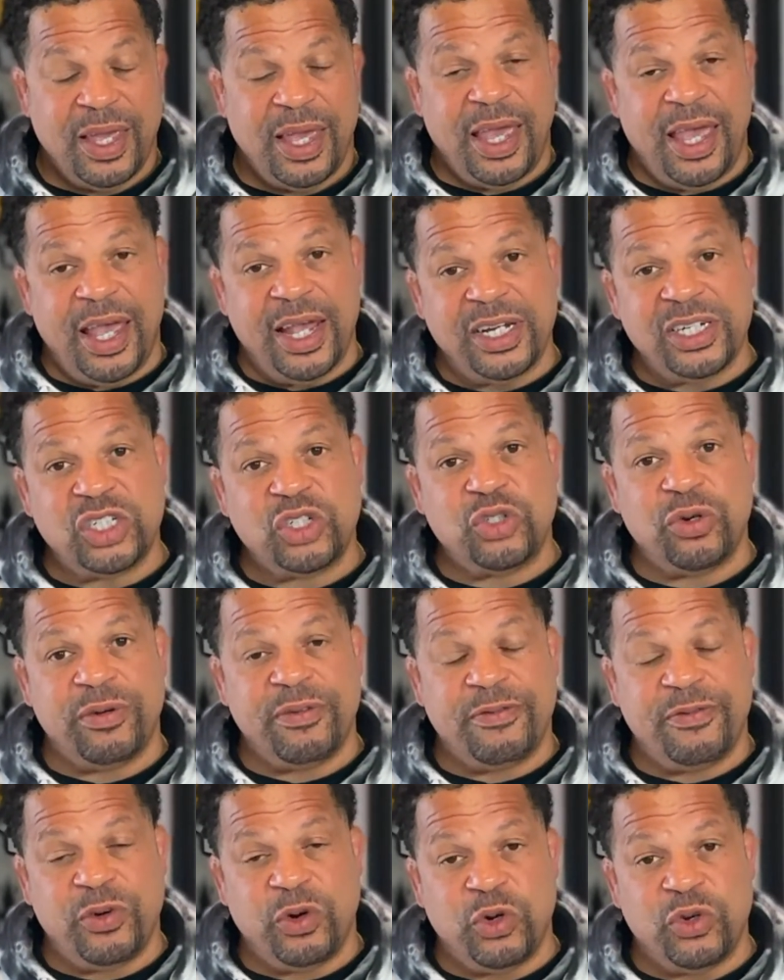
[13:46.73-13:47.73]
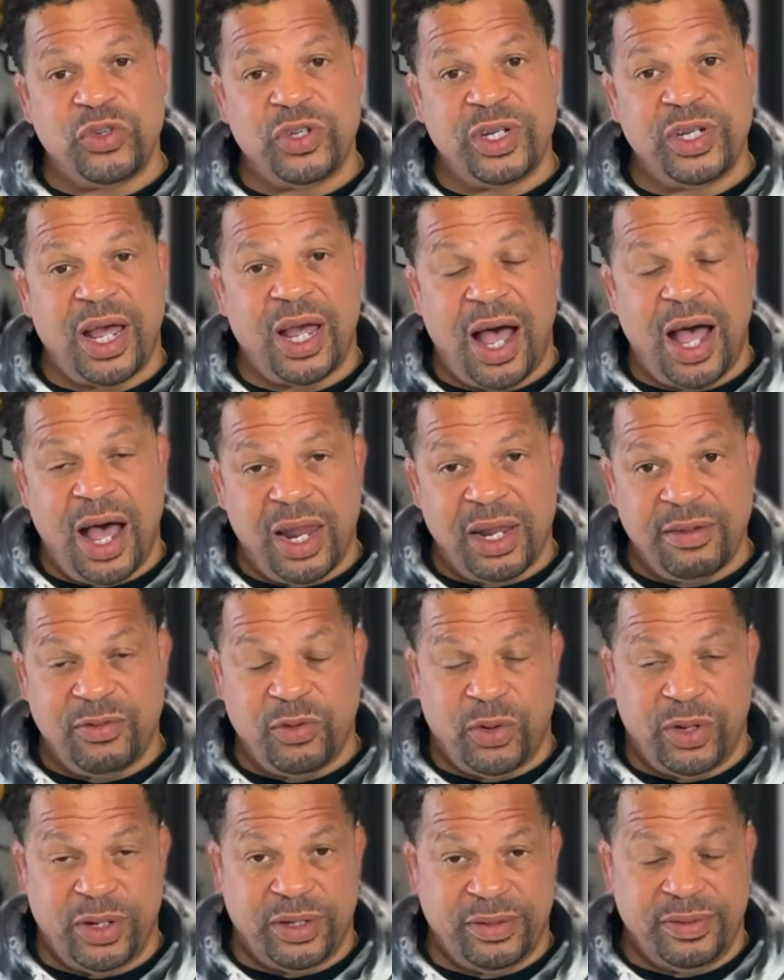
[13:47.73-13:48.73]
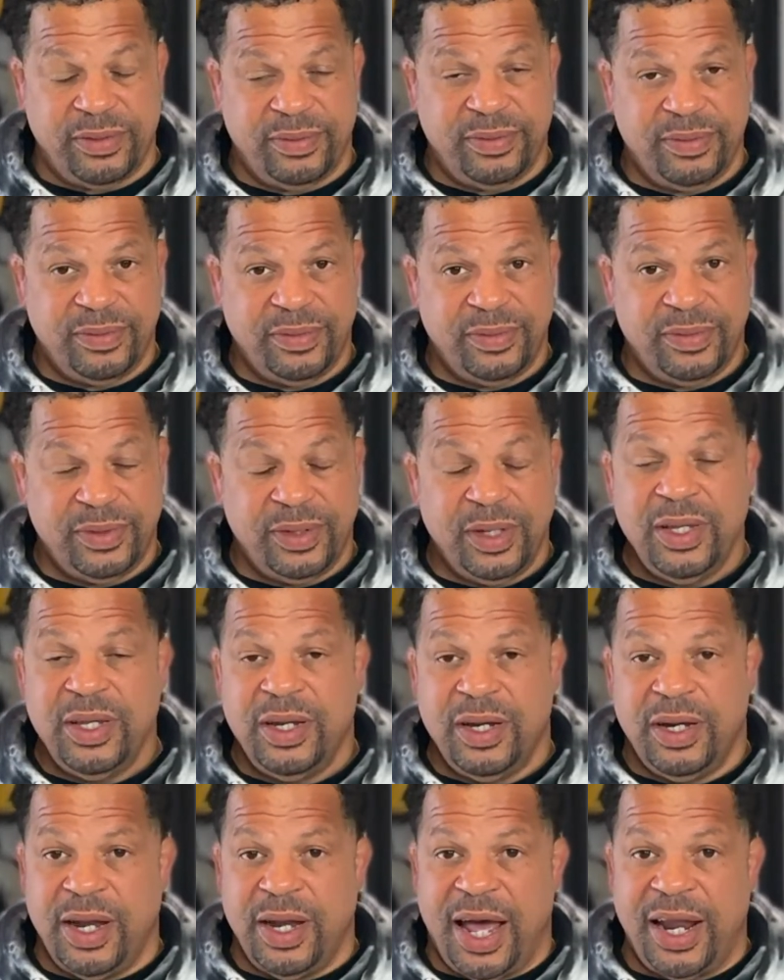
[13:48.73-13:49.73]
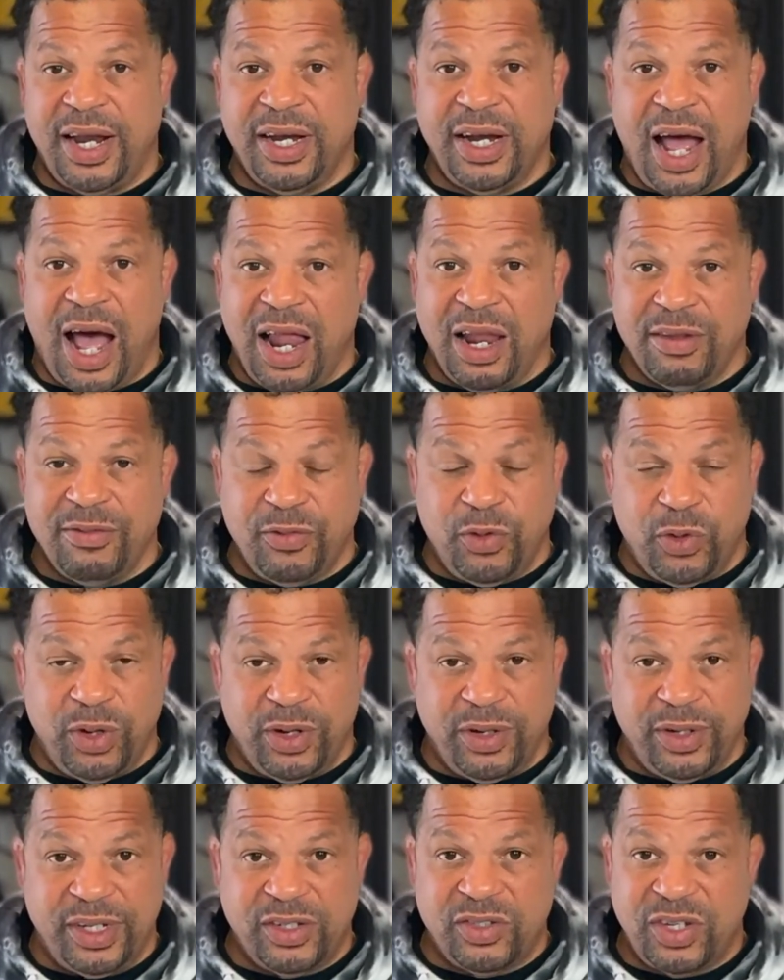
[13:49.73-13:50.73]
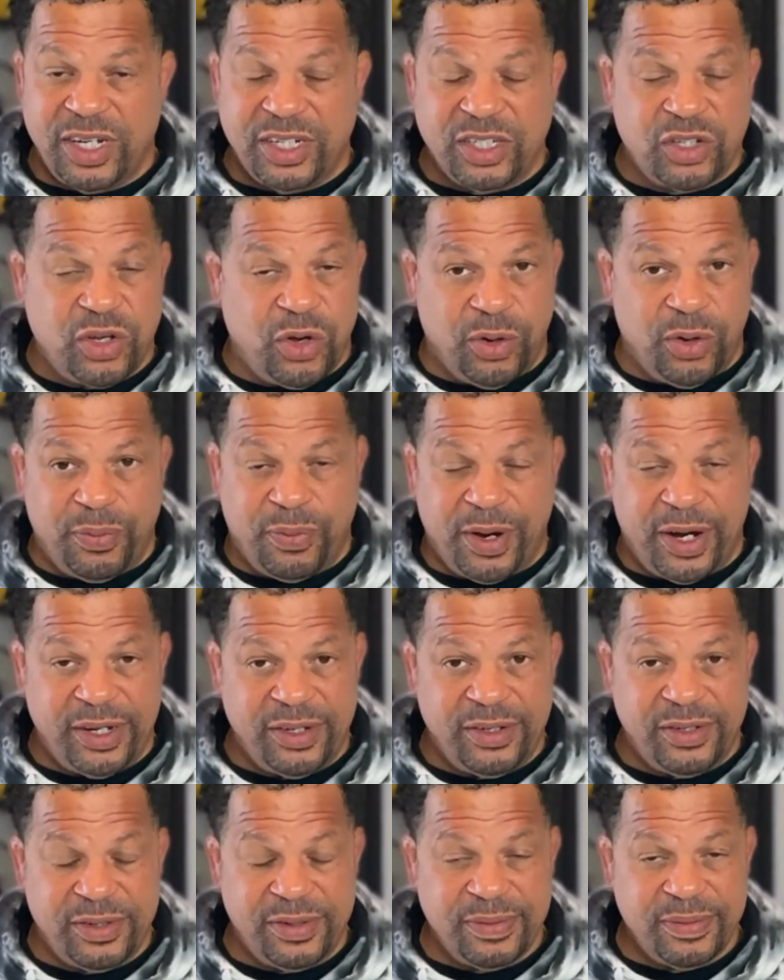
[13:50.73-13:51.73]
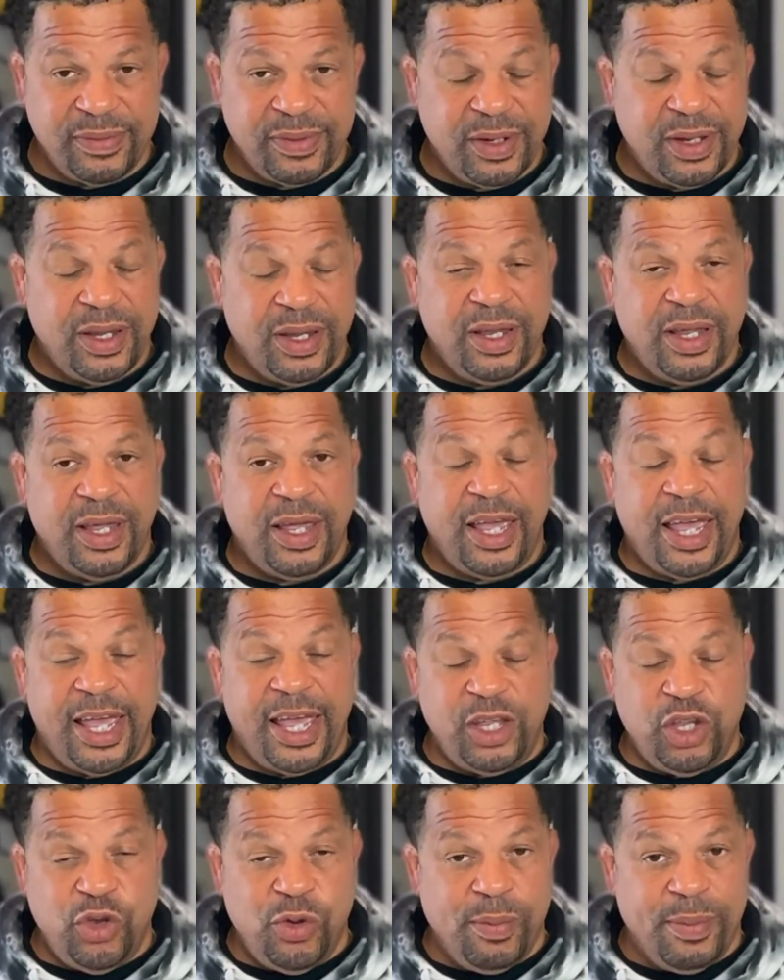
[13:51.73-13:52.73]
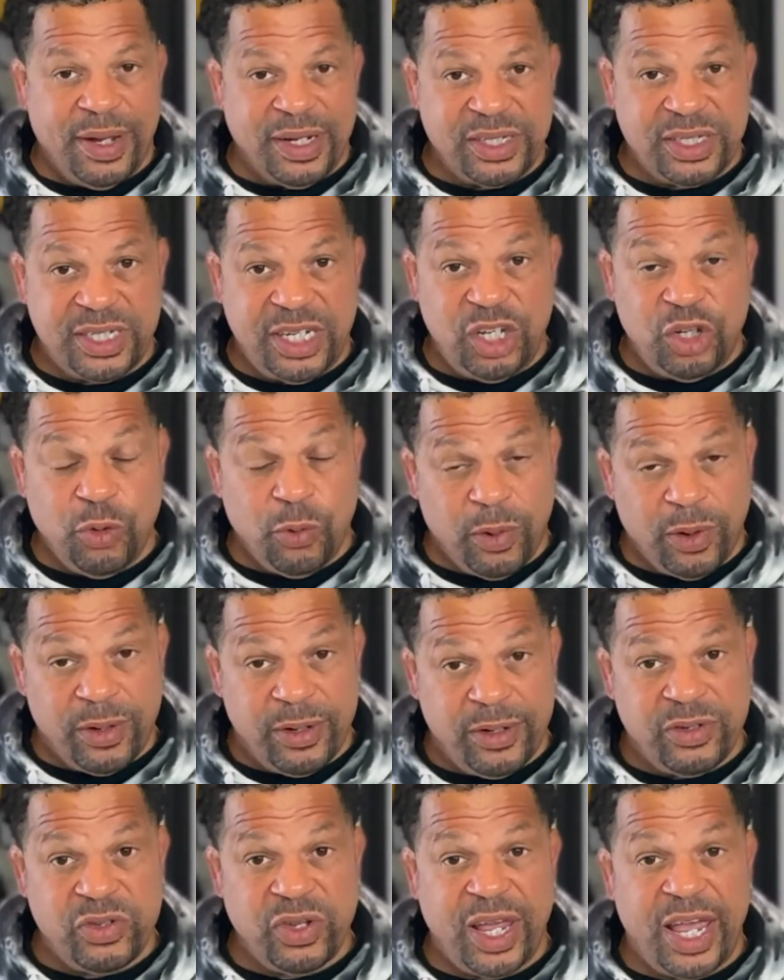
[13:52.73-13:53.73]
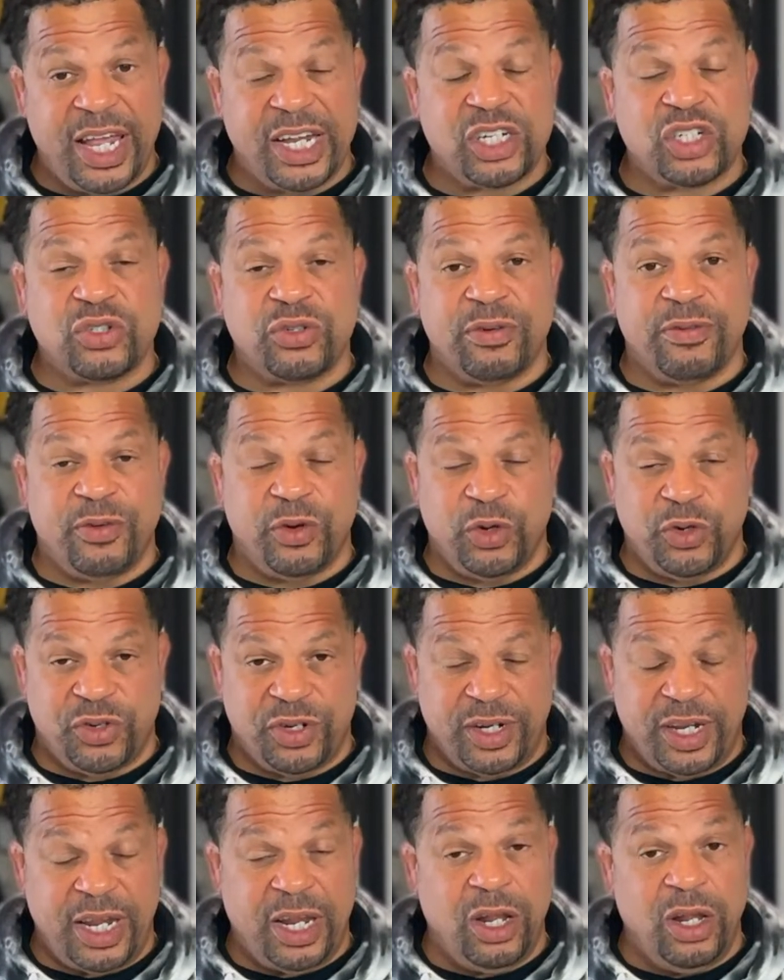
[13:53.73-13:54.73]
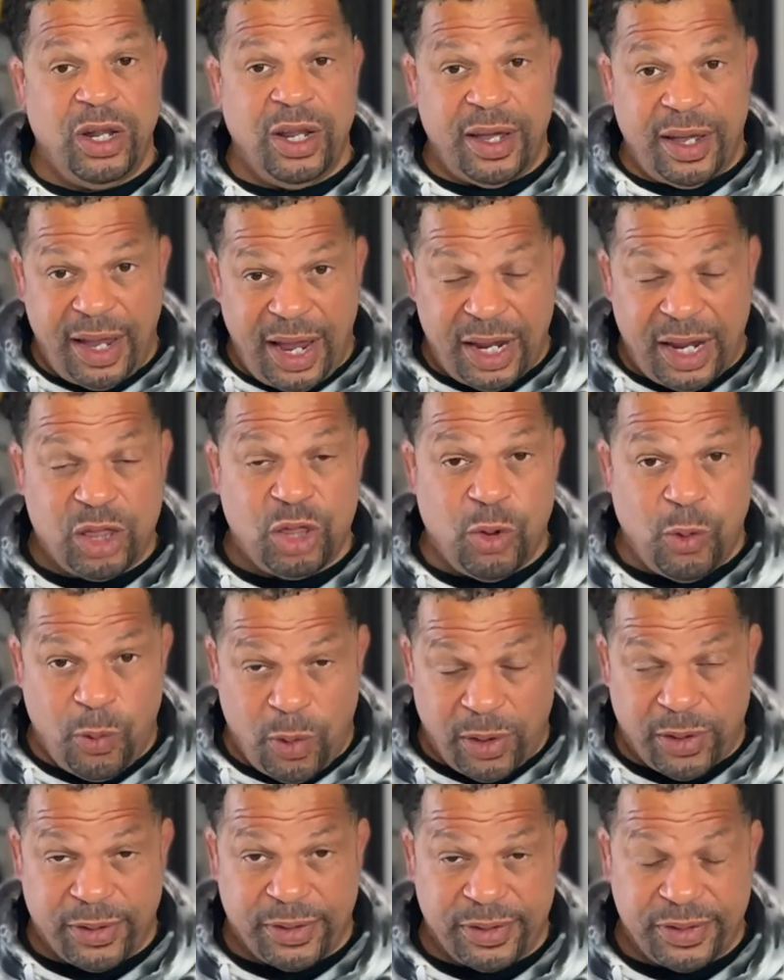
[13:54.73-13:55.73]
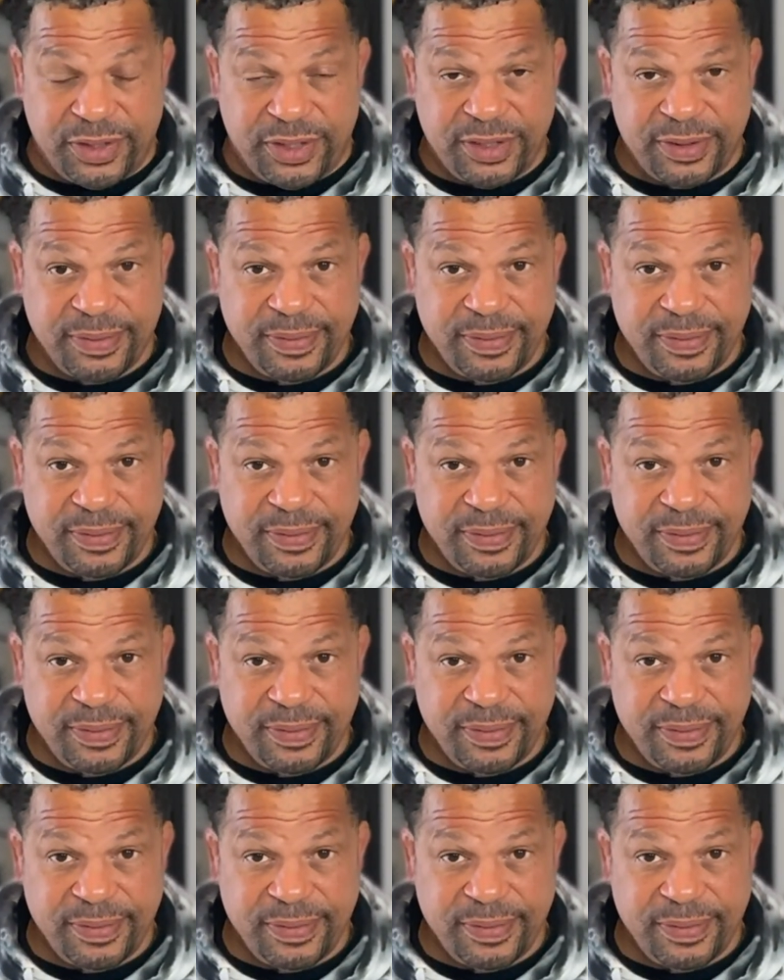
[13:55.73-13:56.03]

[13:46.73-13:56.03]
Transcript: Extra virgin olive oil. Not an olive oil that says cold press. You must see the words extra virgin and look at the words.